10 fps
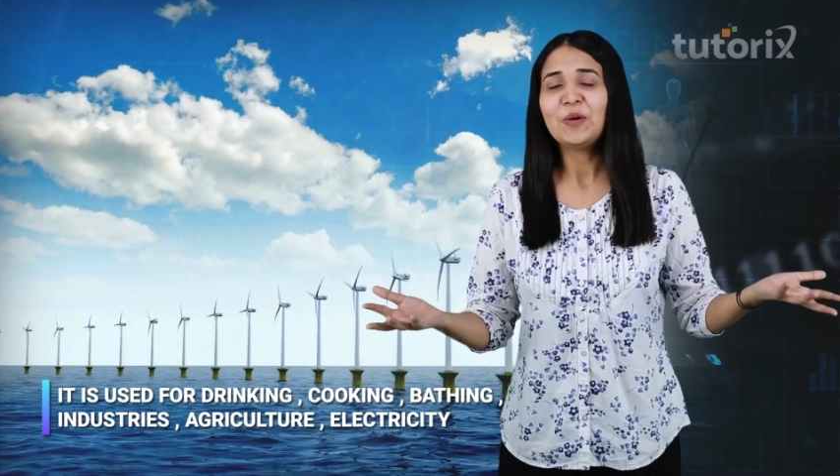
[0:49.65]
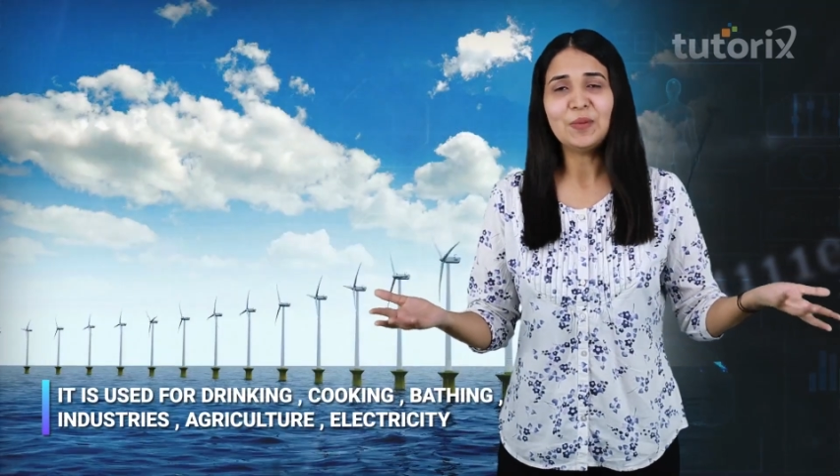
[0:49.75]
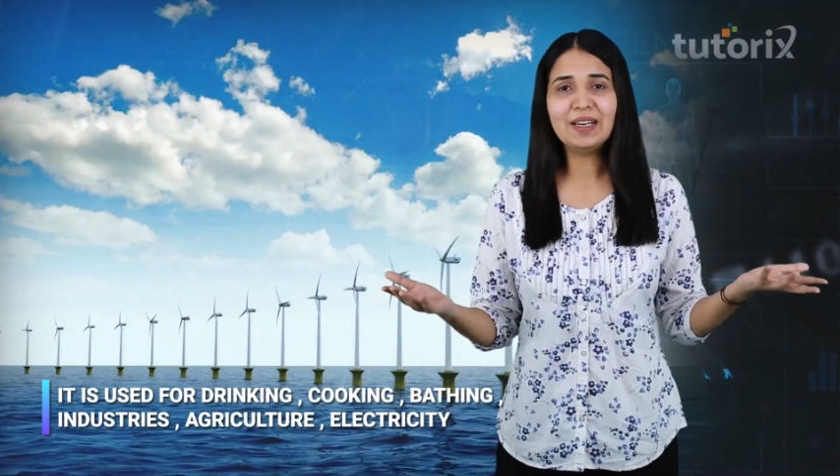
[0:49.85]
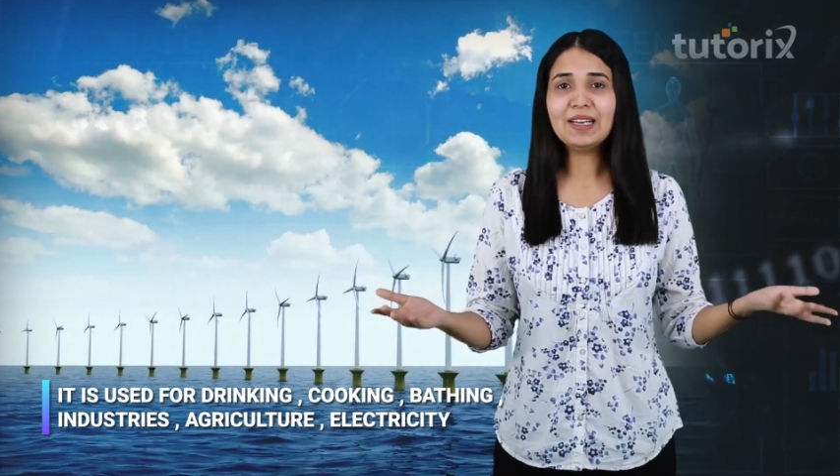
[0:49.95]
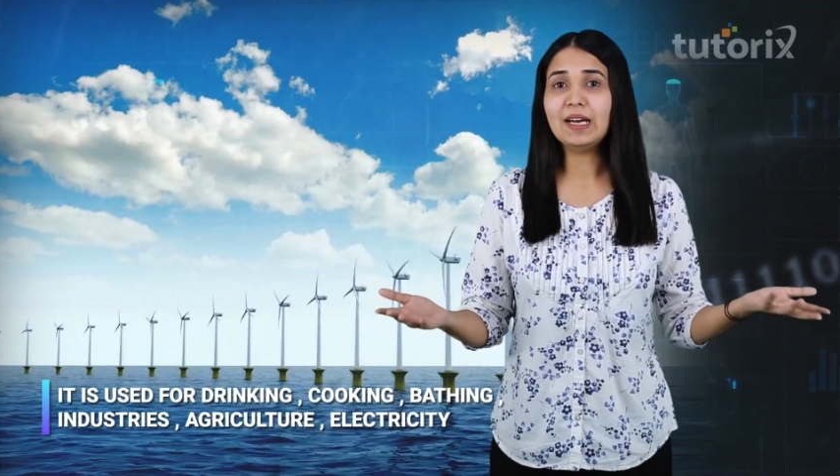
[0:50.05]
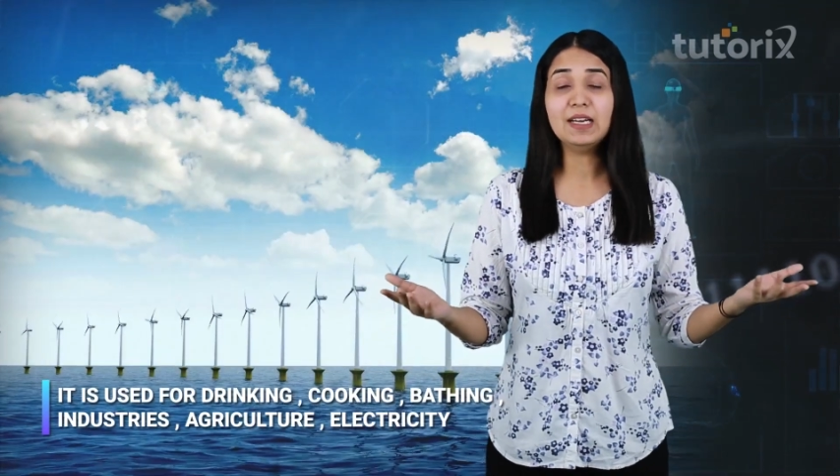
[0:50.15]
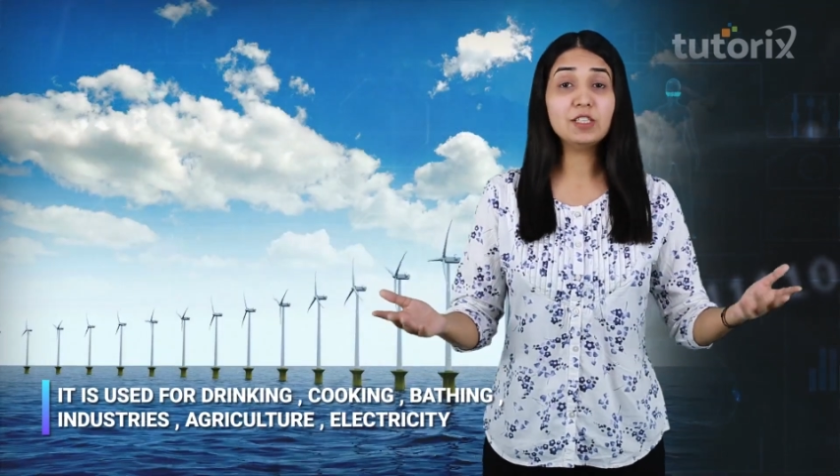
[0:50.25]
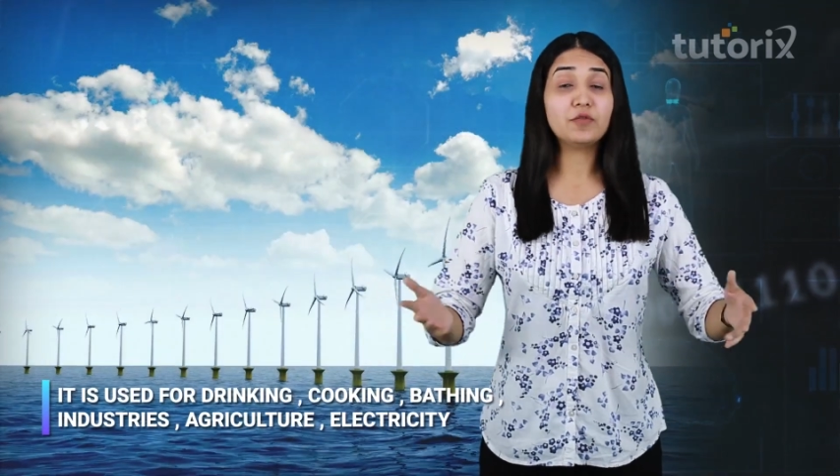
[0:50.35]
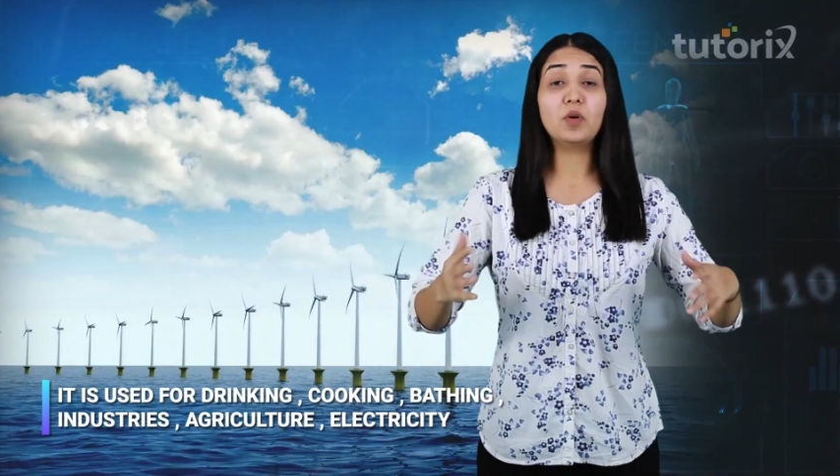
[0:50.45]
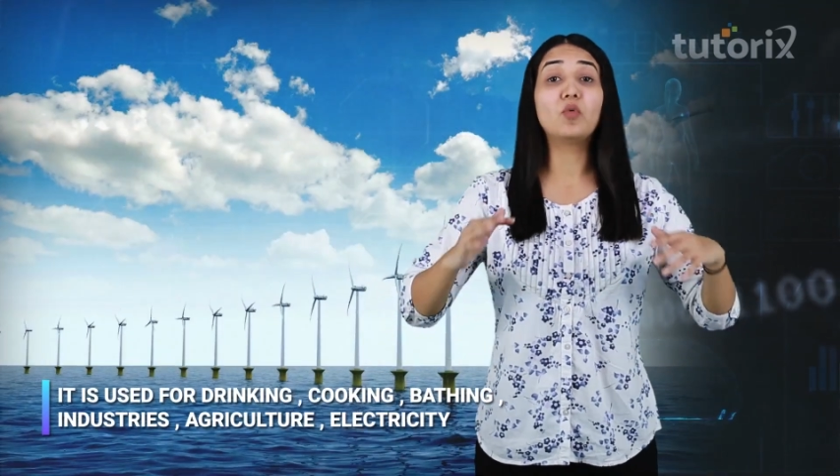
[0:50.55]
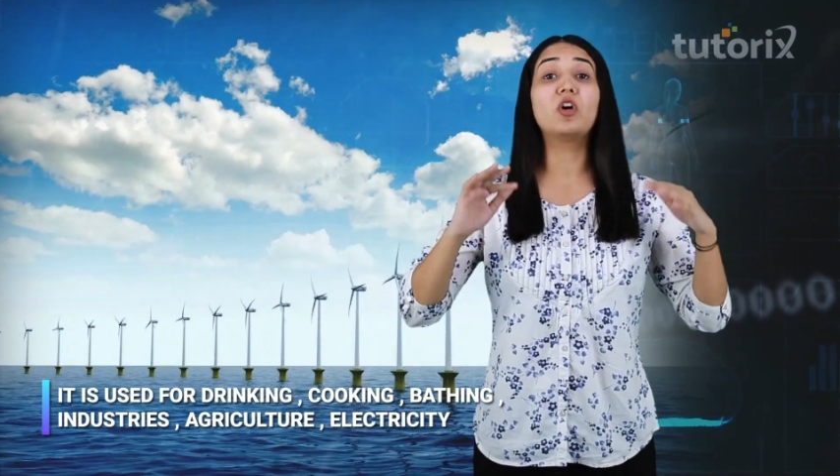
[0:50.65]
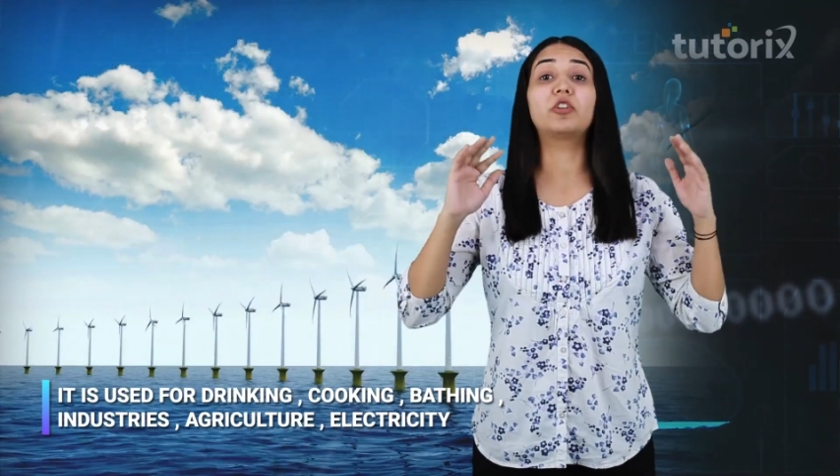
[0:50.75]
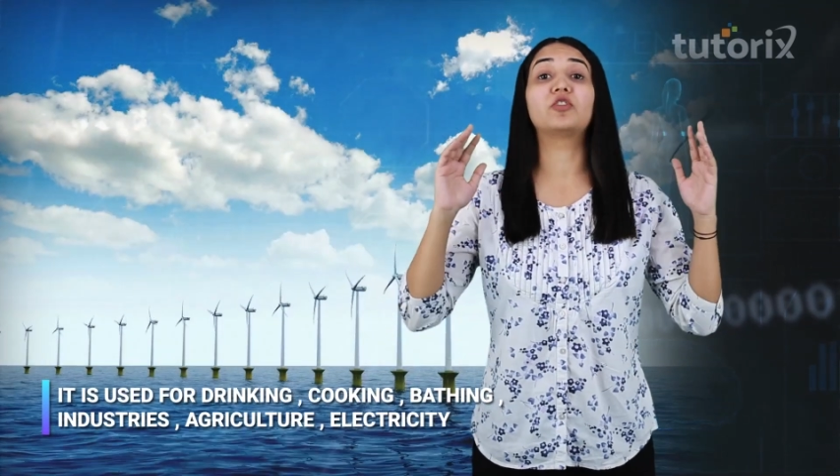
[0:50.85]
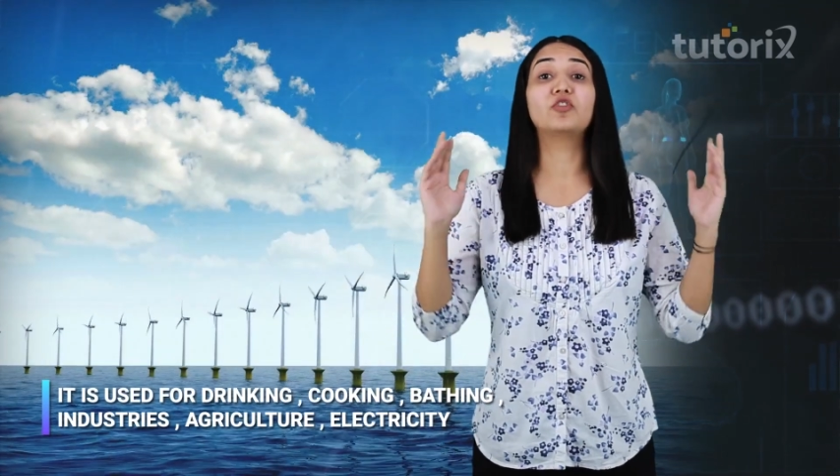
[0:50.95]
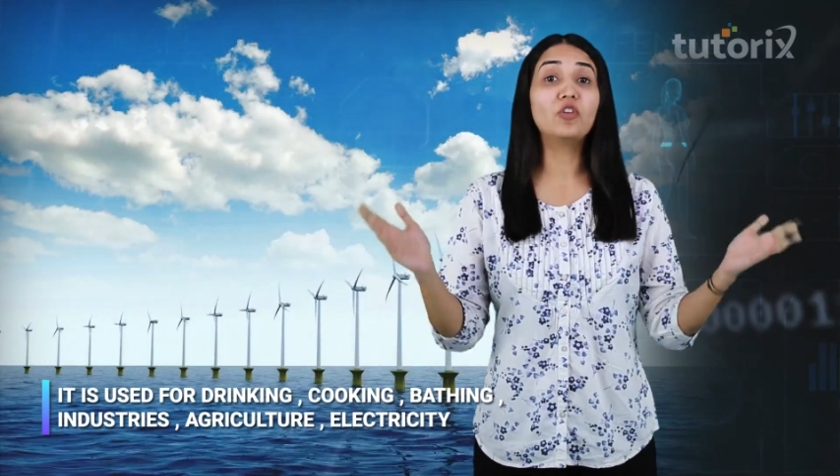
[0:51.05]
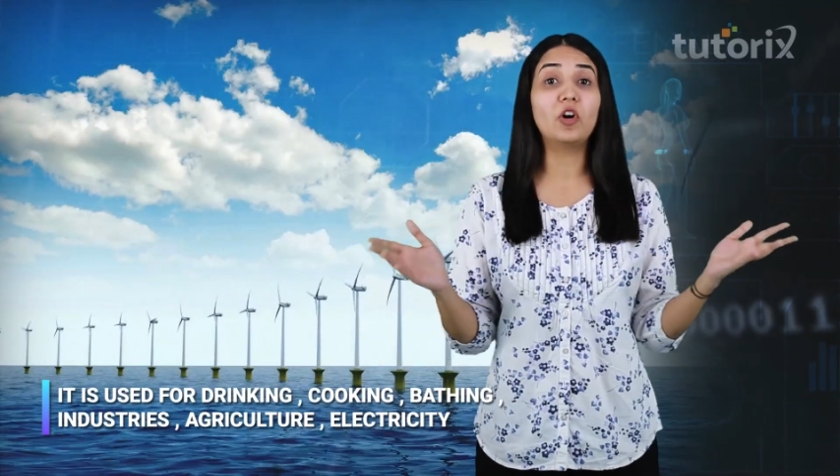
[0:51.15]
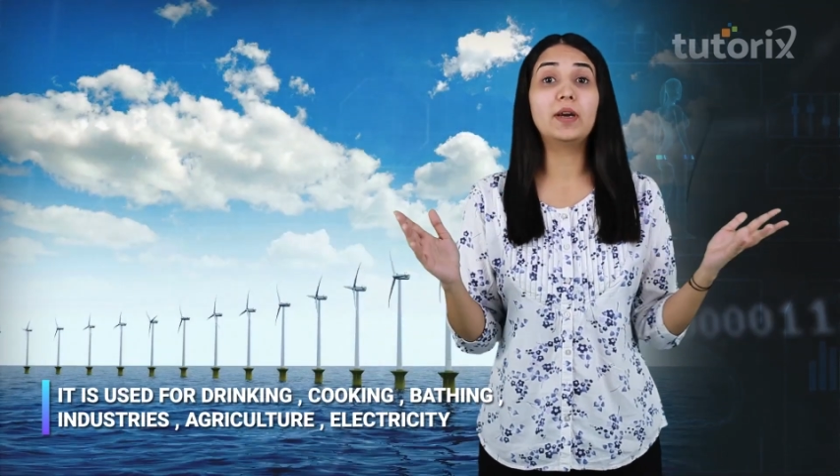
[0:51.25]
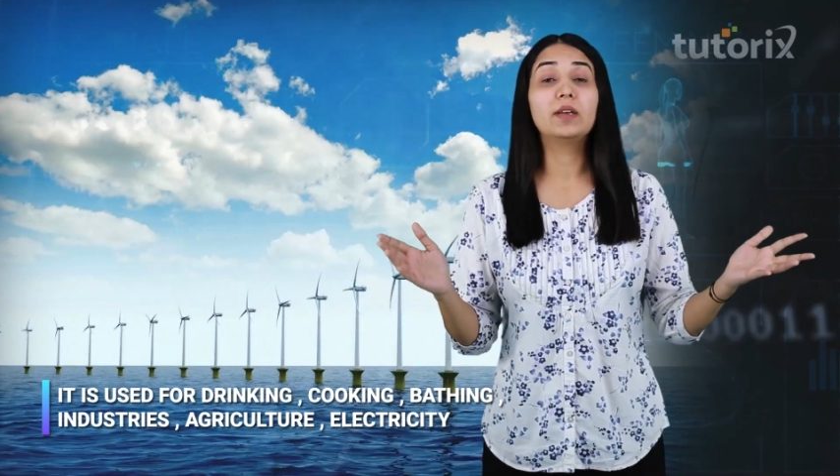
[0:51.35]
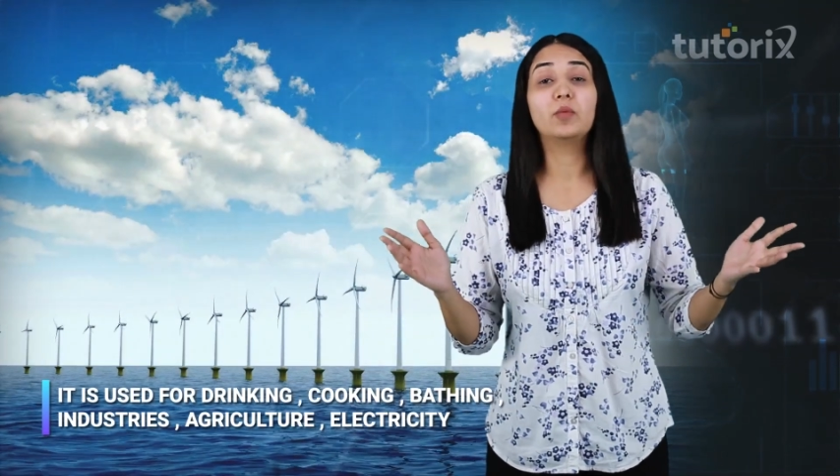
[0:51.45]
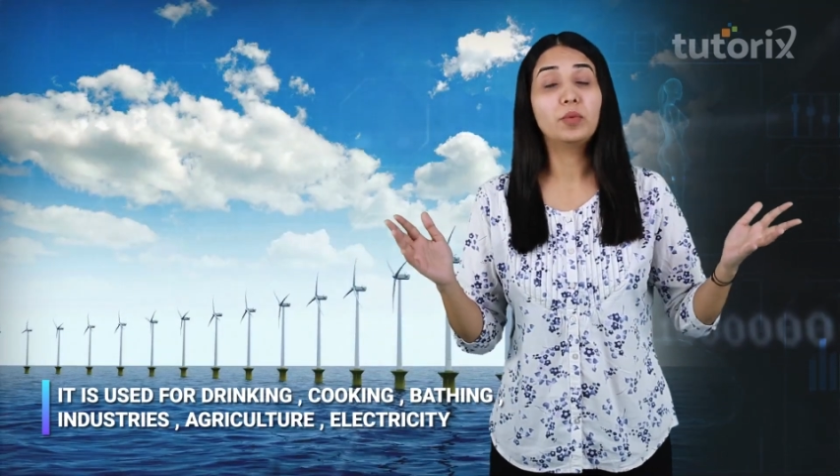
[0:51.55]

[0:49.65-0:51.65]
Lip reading: Well, guys, for what not?